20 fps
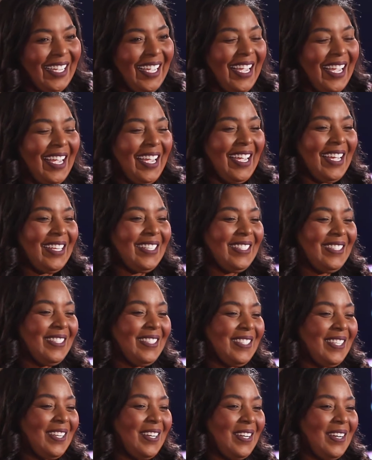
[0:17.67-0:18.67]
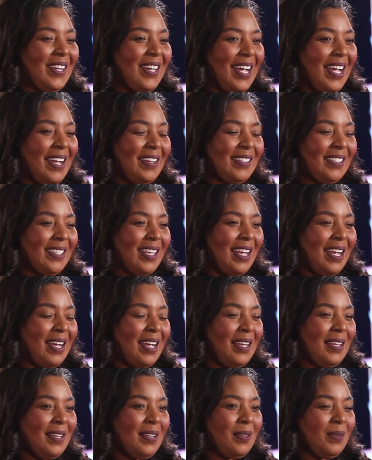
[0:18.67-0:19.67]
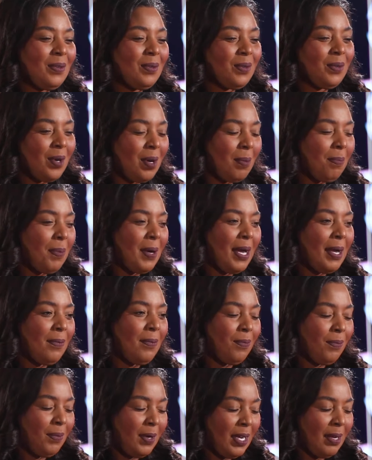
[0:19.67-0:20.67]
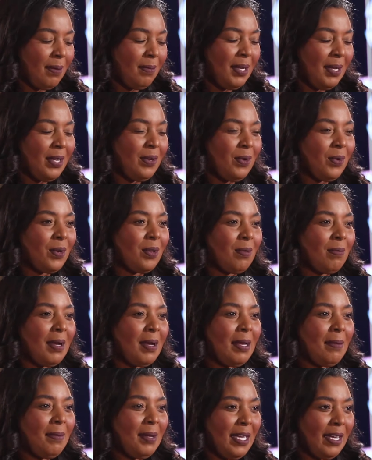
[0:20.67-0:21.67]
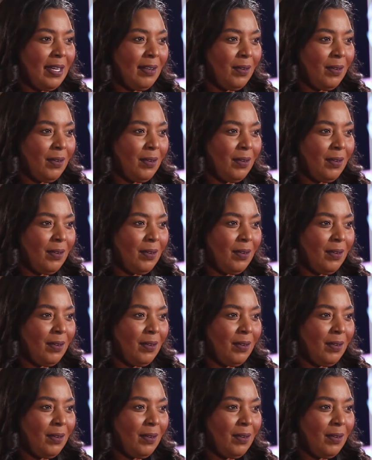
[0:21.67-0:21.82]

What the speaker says: And as I grew up, I am in North Miami.